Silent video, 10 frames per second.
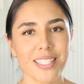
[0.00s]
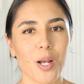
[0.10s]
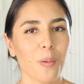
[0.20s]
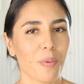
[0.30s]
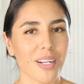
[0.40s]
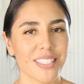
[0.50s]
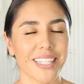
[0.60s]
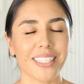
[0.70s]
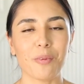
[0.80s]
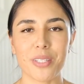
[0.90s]
home
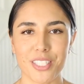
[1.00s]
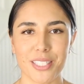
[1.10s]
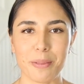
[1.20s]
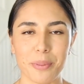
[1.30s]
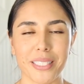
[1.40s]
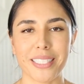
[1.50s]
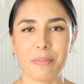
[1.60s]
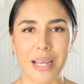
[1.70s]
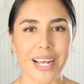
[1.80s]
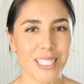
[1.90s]
project that we just completed,
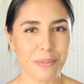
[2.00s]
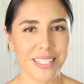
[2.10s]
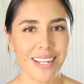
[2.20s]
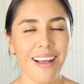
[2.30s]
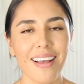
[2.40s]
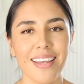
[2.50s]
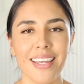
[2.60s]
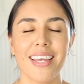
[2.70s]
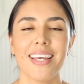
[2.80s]
my husband and I.